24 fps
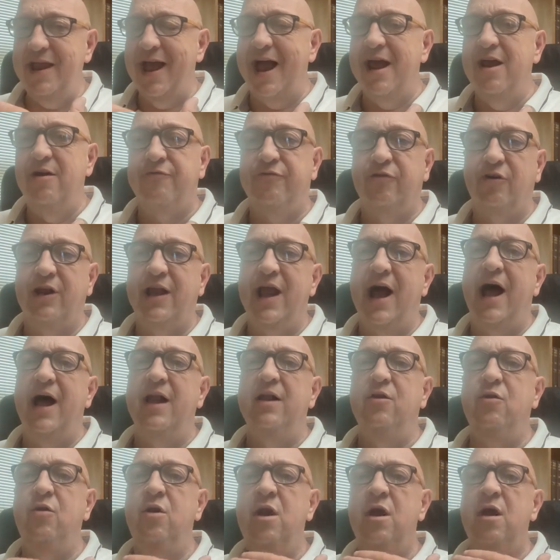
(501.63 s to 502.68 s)
I have
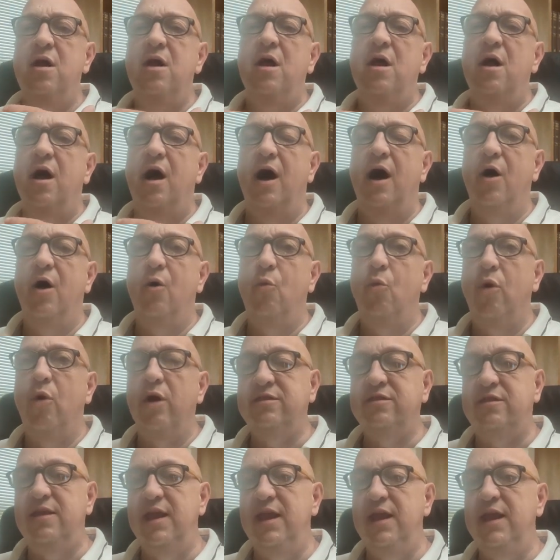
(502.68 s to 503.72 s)
forgotten
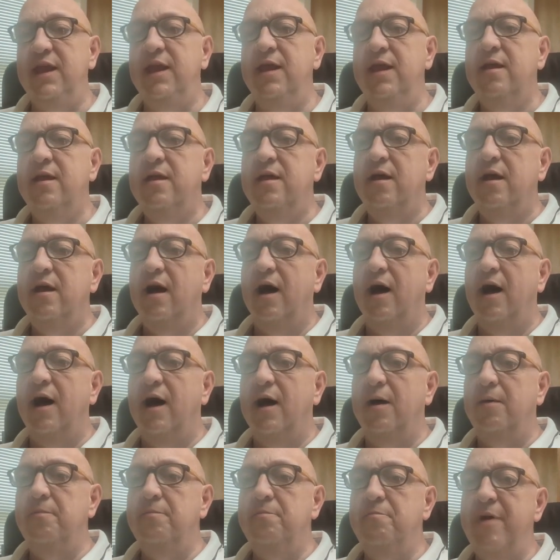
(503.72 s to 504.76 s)
what the
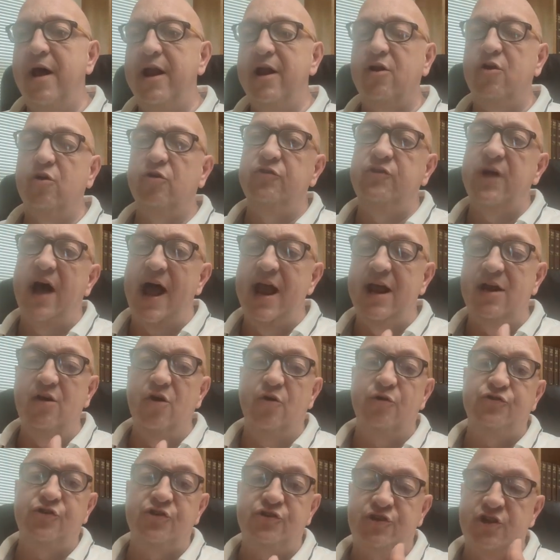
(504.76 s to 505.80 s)
medical
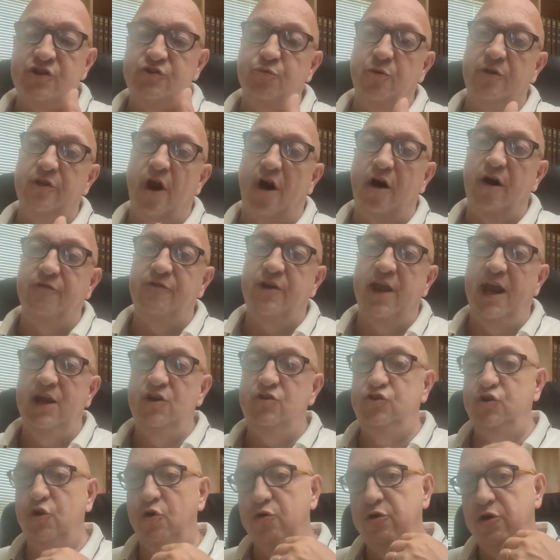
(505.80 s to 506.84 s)
diagnosis is with RFK
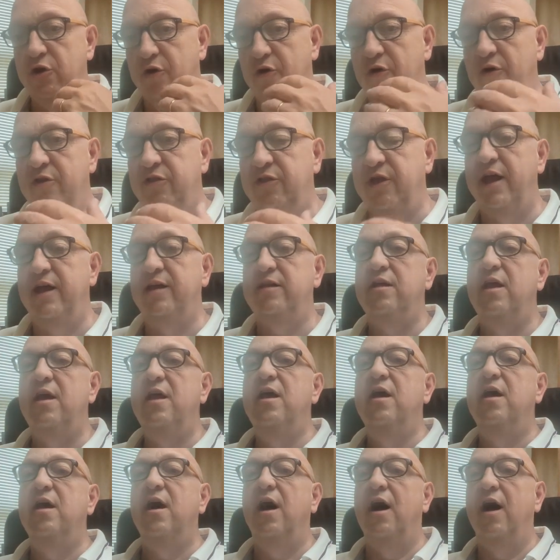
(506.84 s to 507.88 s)
Jr. that
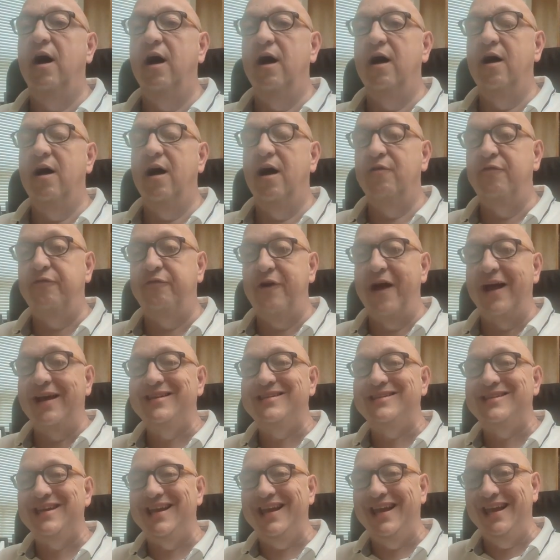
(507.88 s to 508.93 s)

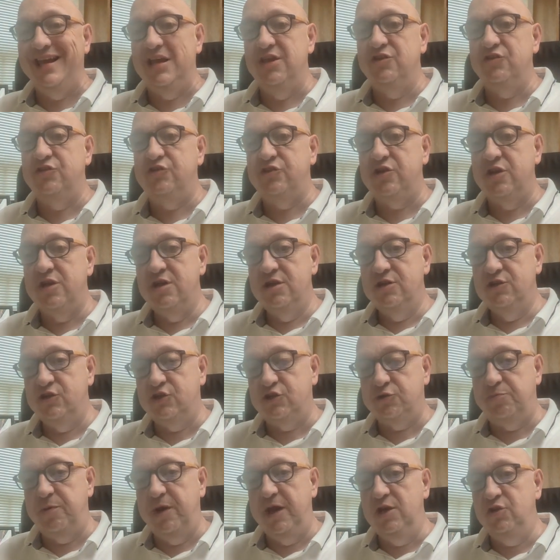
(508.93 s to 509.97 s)
affects his
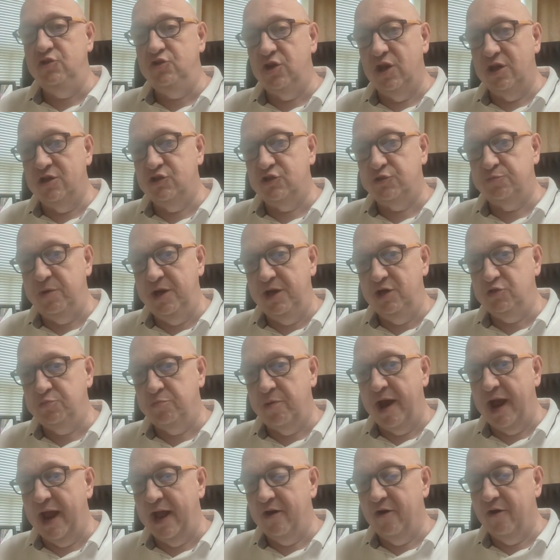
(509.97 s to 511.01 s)
speech and speech
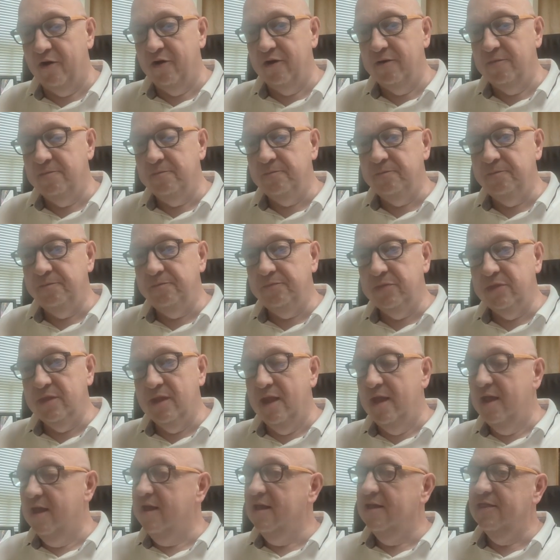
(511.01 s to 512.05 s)
pattern.
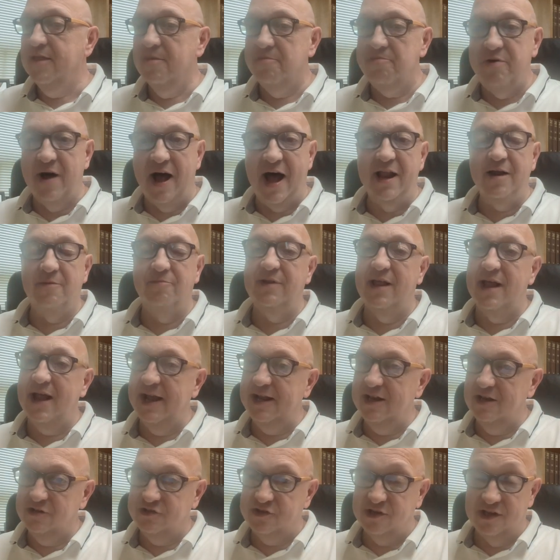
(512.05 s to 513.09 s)
The bottom
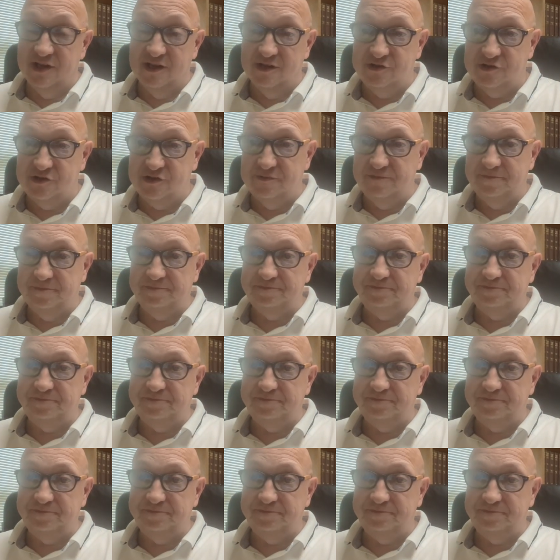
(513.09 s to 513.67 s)
line is this.